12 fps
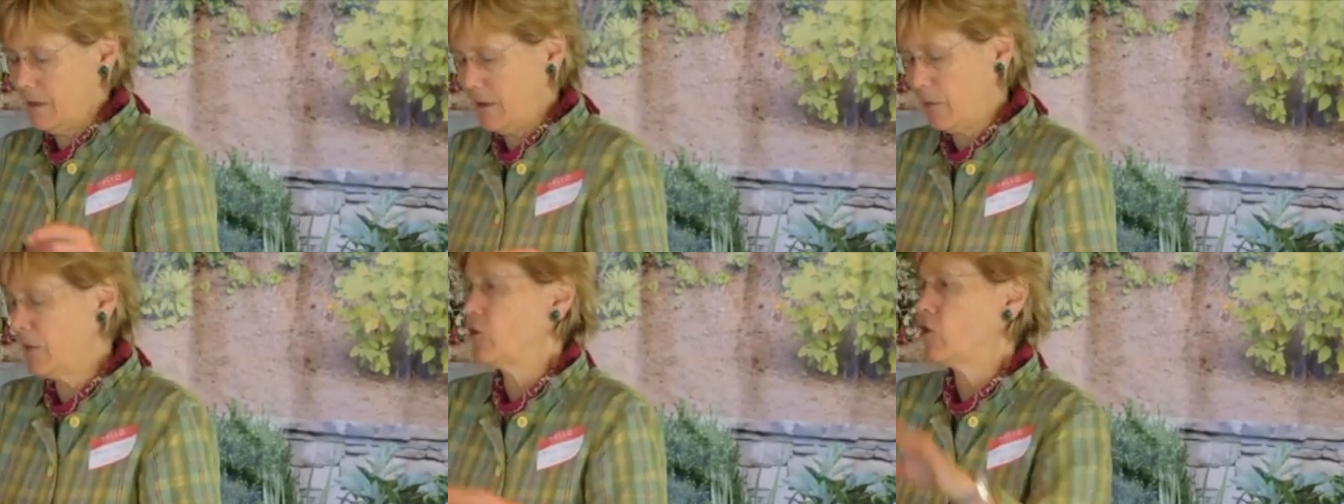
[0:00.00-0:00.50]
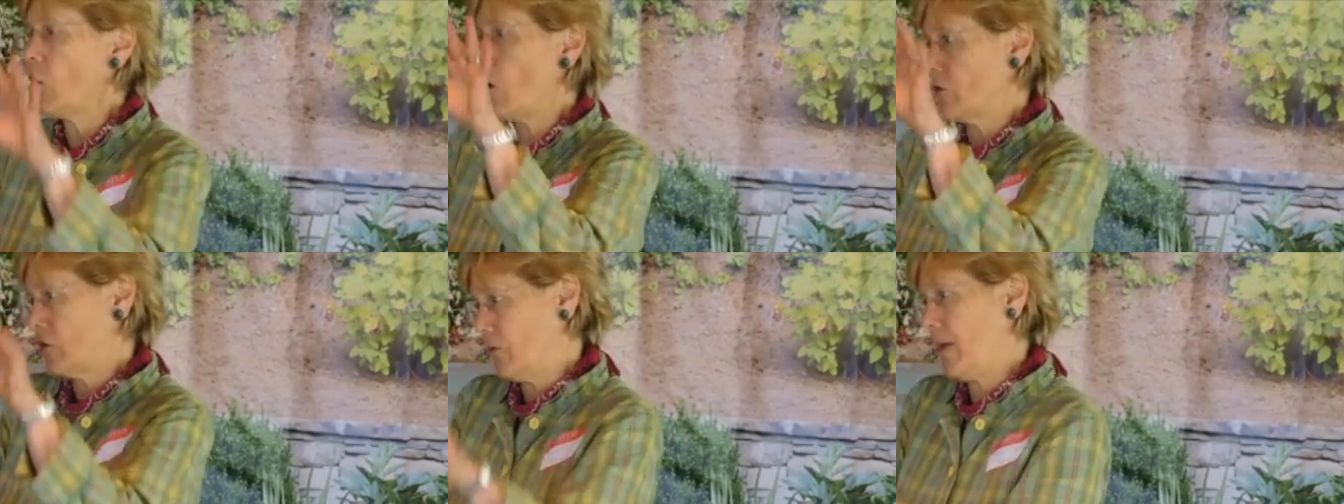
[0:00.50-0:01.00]
there are
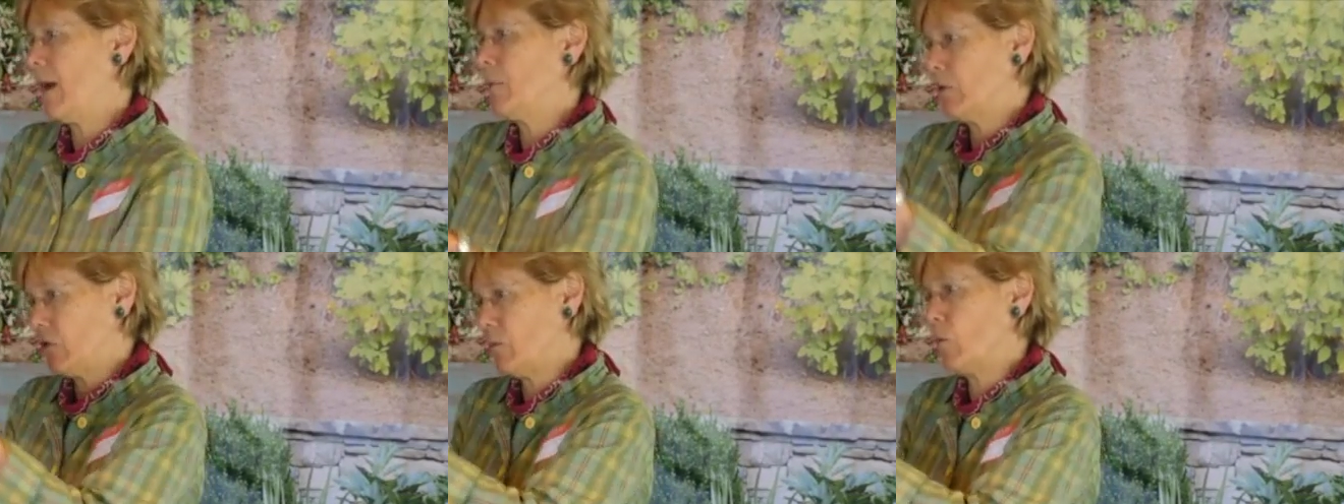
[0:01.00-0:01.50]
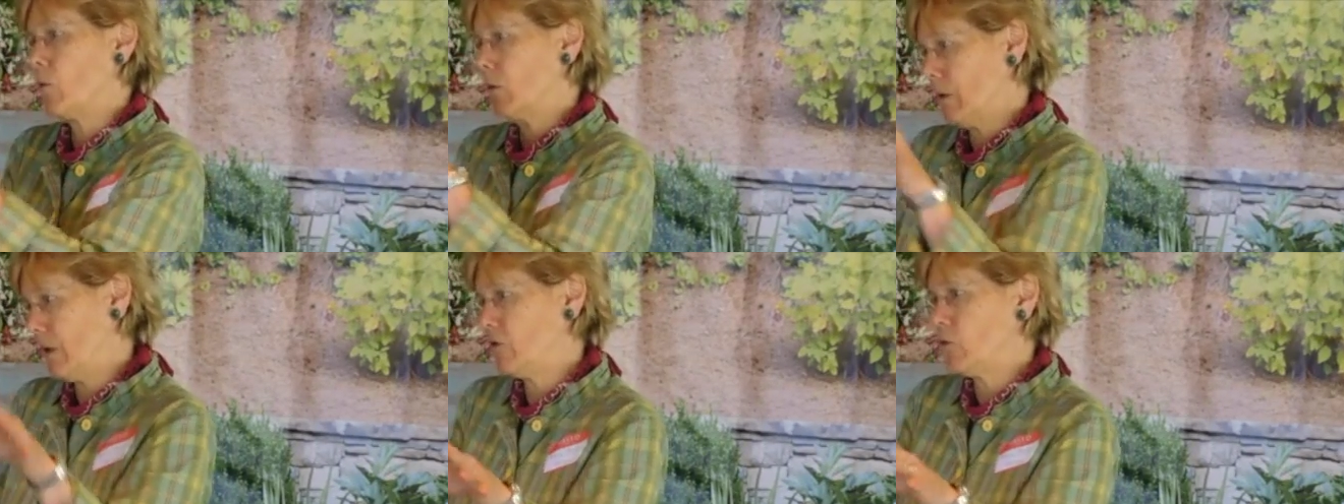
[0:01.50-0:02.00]
charts of how much
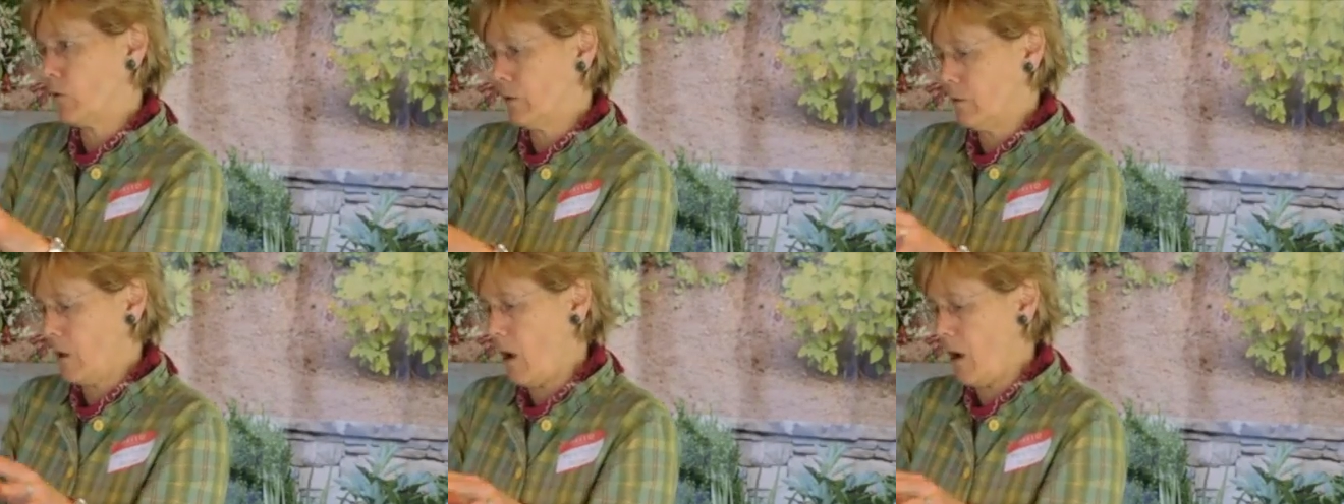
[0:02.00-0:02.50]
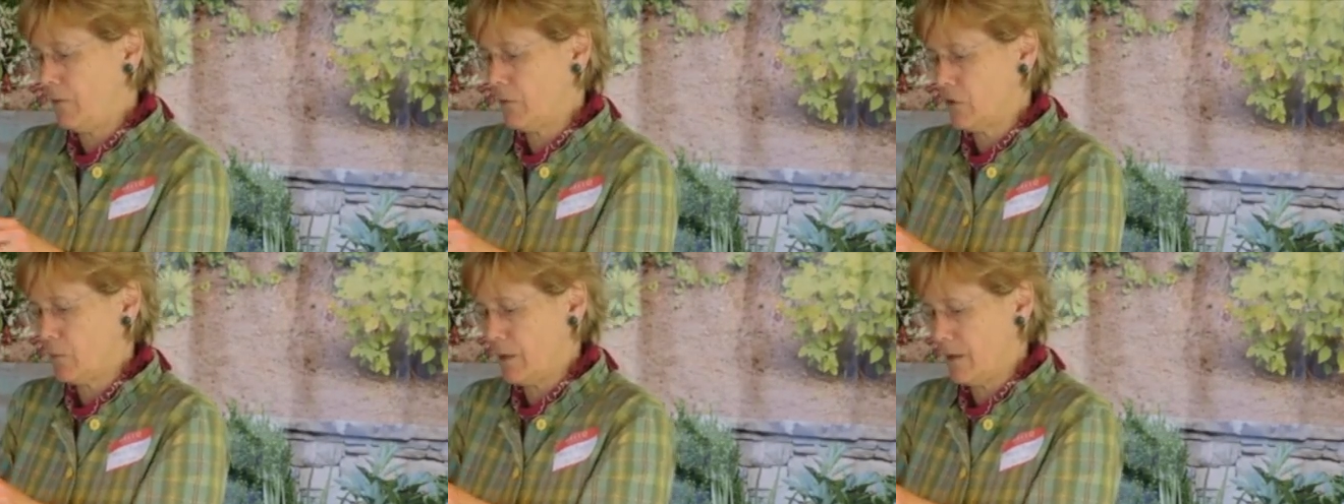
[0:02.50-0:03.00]
more each one
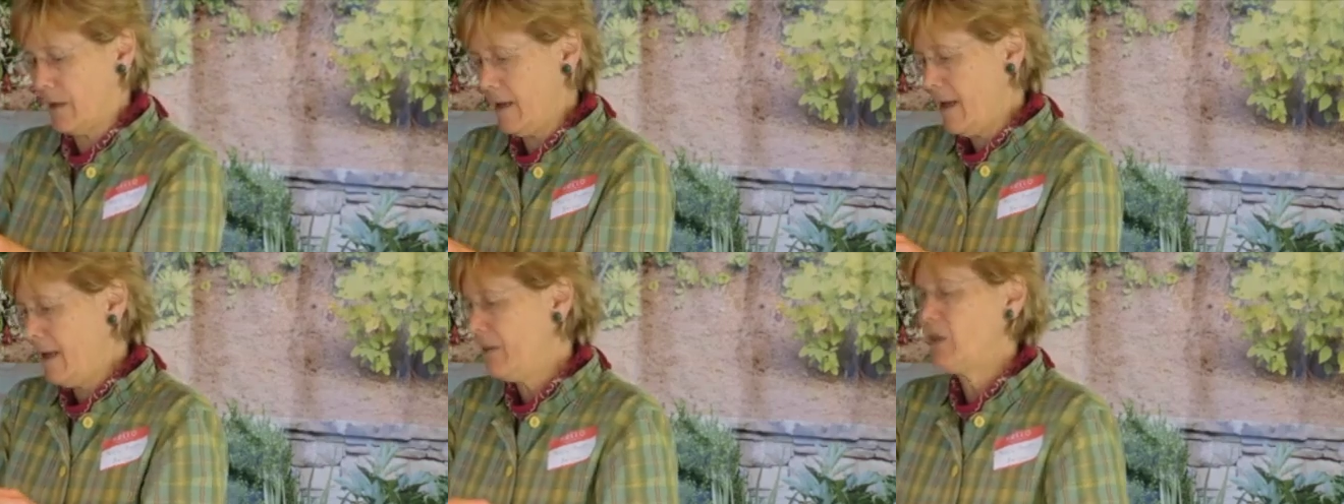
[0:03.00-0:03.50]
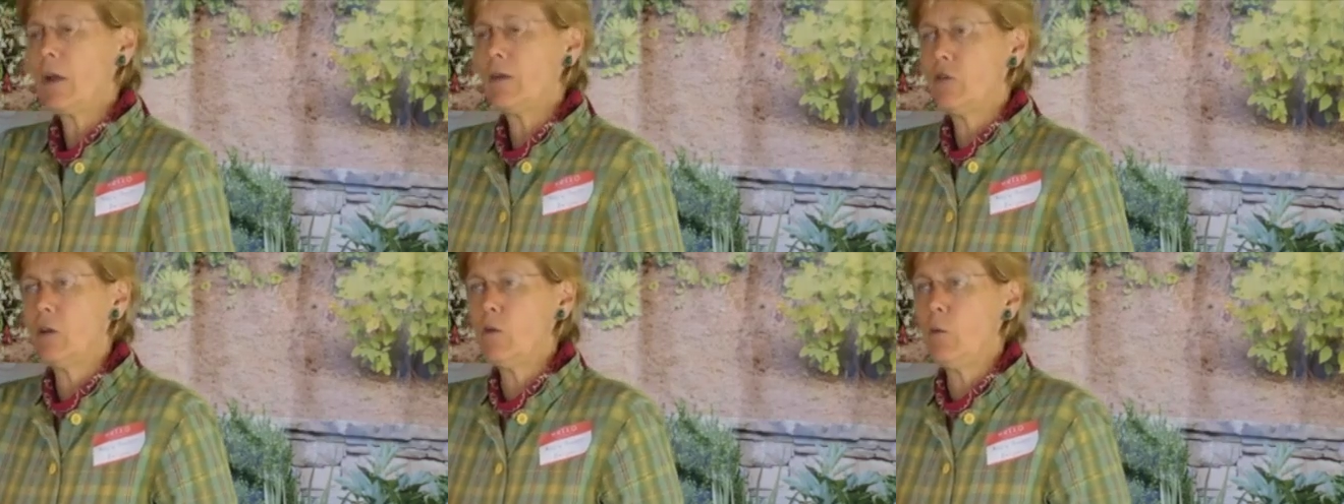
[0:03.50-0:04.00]
offers, but things like
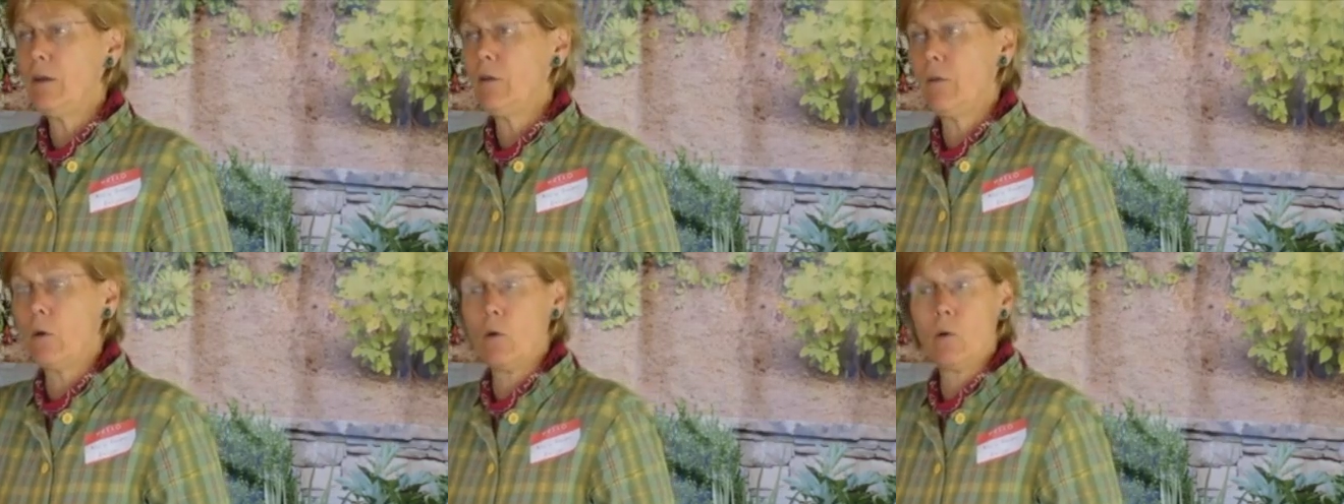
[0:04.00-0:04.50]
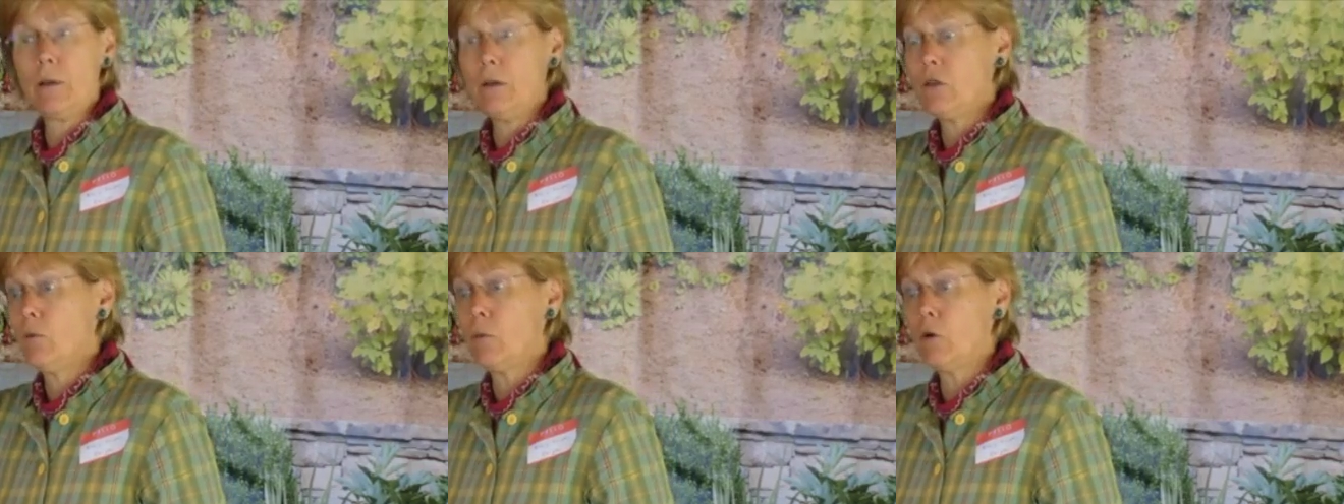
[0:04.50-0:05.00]
chickweed are the
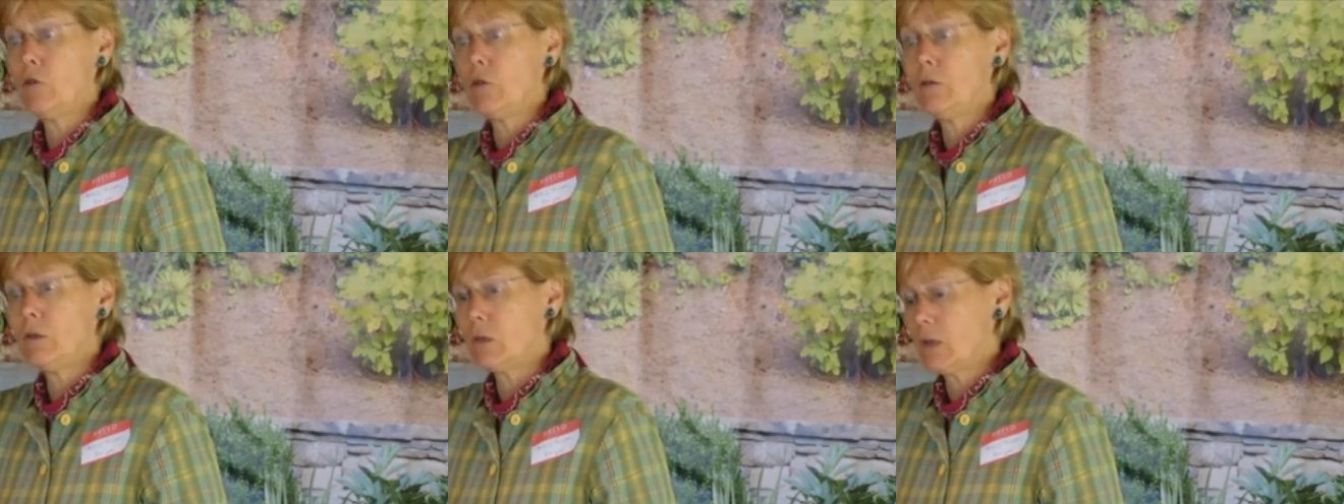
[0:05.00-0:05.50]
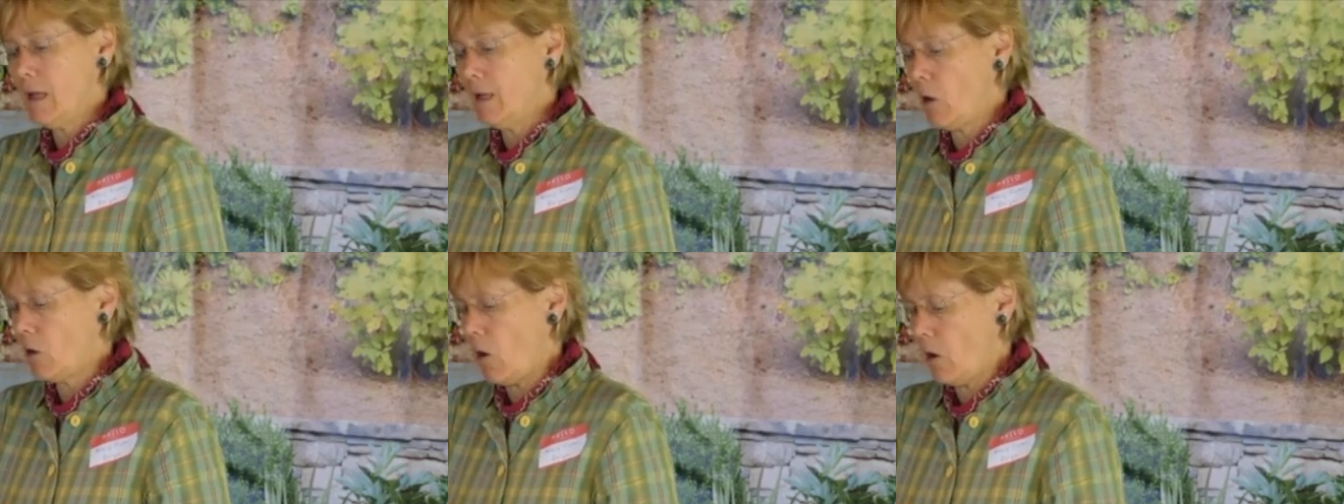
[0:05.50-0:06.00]
earliest emergence in
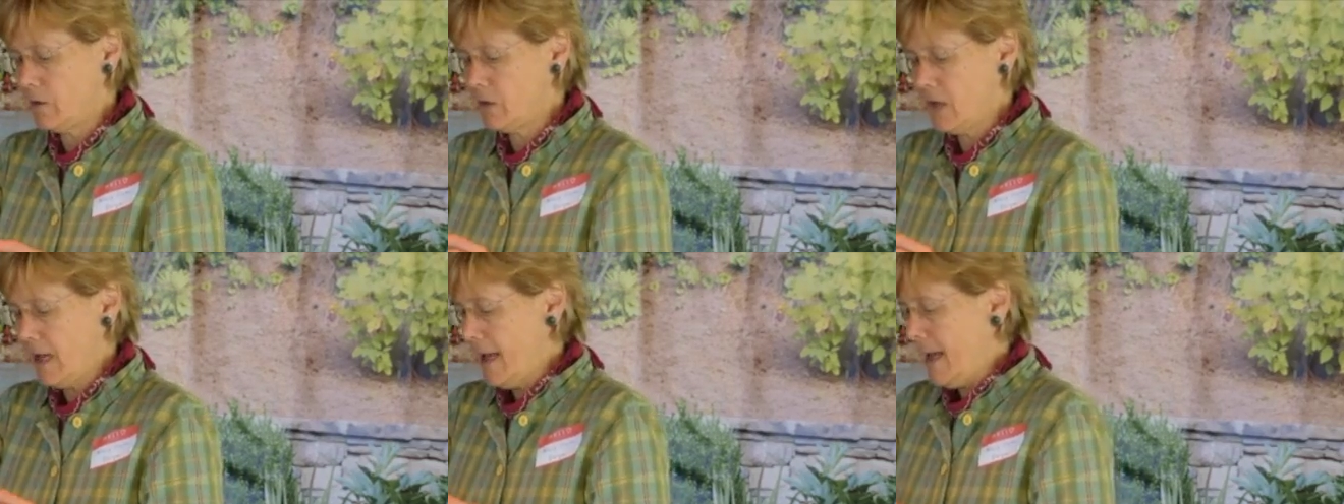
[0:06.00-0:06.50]
our gardens,